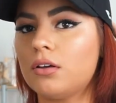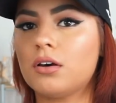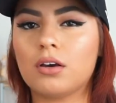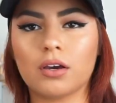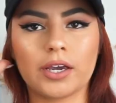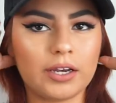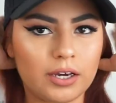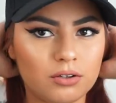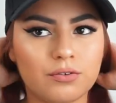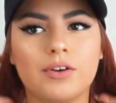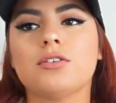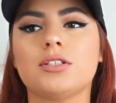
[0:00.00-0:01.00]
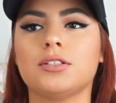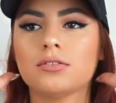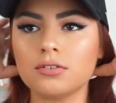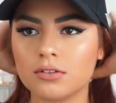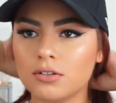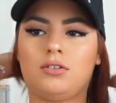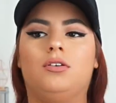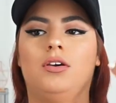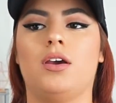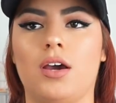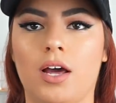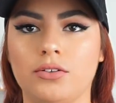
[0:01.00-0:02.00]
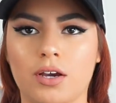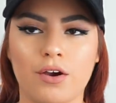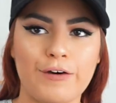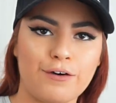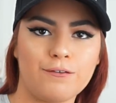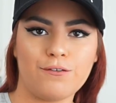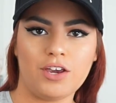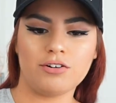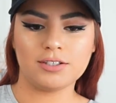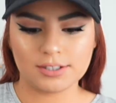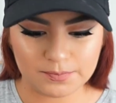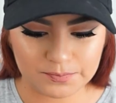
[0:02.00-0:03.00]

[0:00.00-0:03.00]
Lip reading: Okay, now look fierce. Now look fierce.